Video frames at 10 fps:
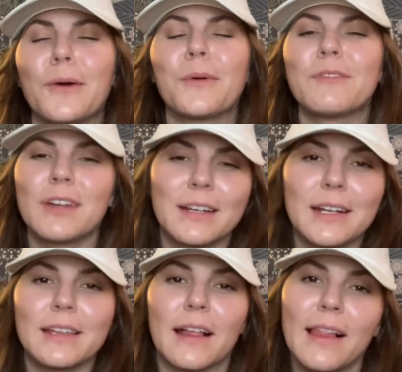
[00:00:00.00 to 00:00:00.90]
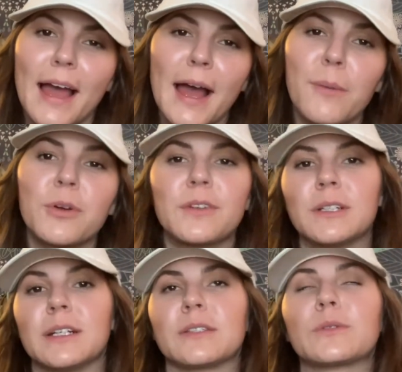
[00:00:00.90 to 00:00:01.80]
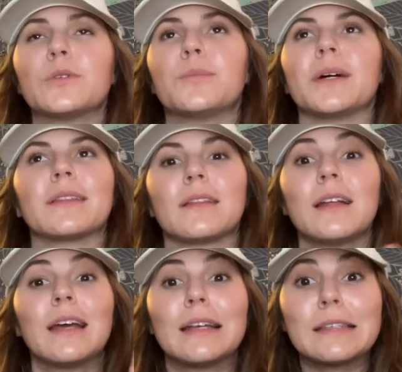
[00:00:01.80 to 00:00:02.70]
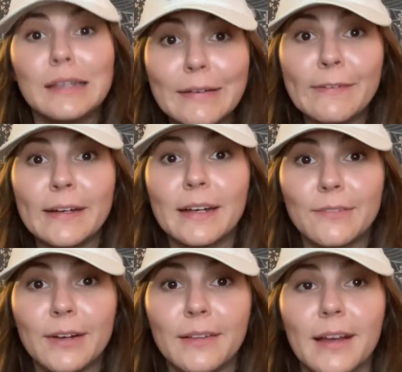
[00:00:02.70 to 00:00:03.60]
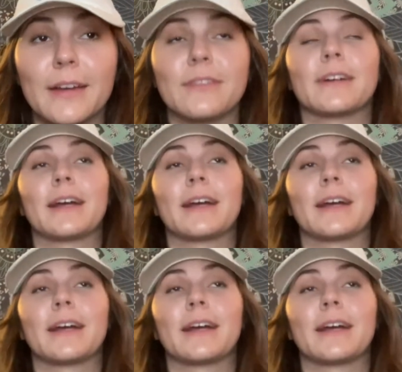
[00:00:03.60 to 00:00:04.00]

know, we've done it in the lab, we've done it at school, but it's different in real life,